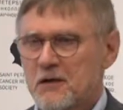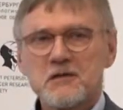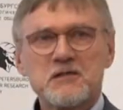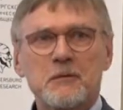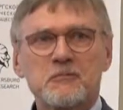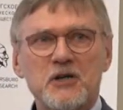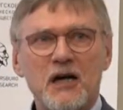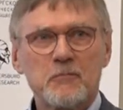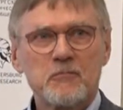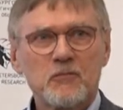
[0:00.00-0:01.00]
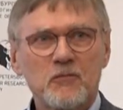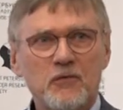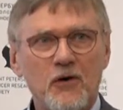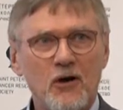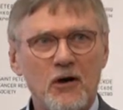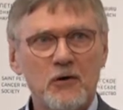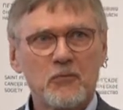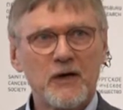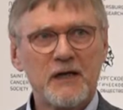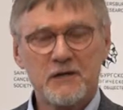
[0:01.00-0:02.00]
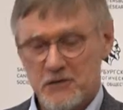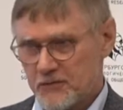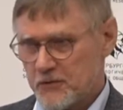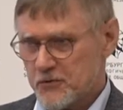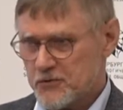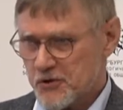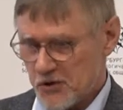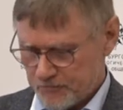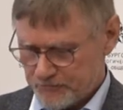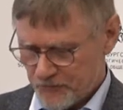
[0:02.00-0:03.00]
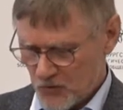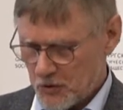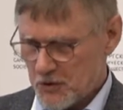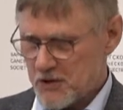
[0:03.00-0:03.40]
sometime far away in the future no,